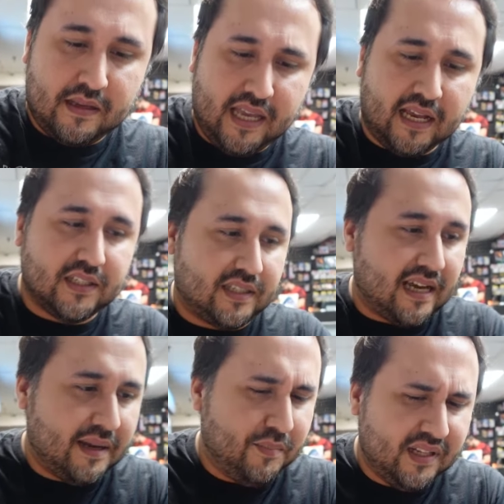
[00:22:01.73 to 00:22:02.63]
Yes,
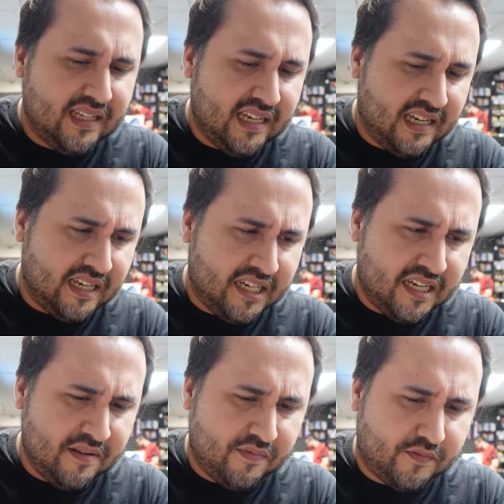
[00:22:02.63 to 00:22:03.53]
I
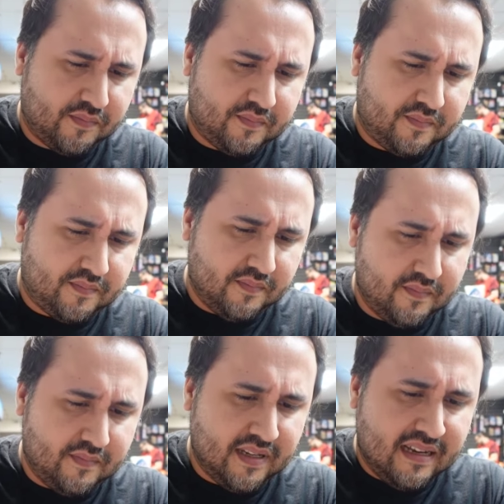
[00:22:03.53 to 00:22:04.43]
believe. I
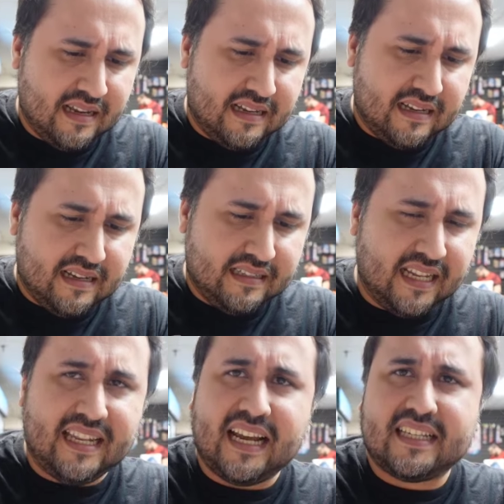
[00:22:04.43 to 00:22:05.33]
like this better than the, the
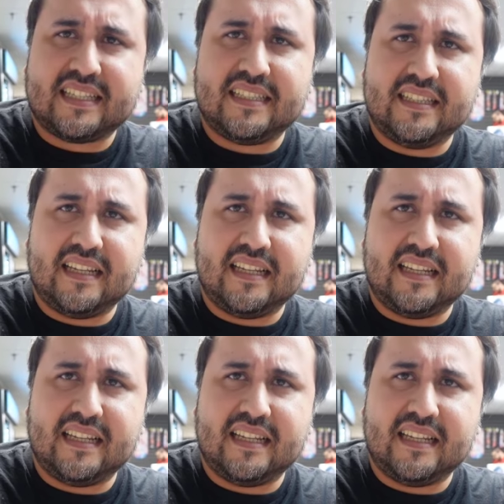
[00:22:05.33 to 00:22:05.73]
next.